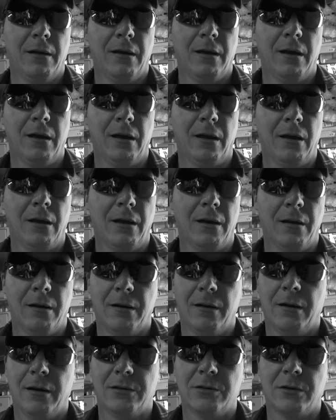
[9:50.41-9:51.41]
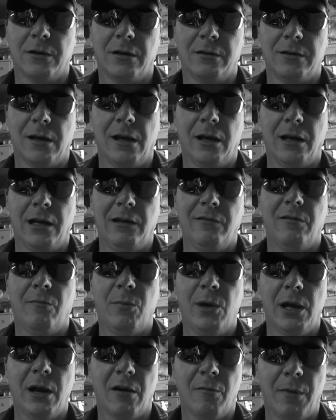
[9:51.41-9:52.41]
and it's going to take an even
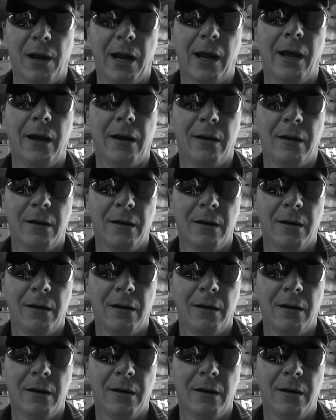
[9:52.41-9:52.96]
bigger man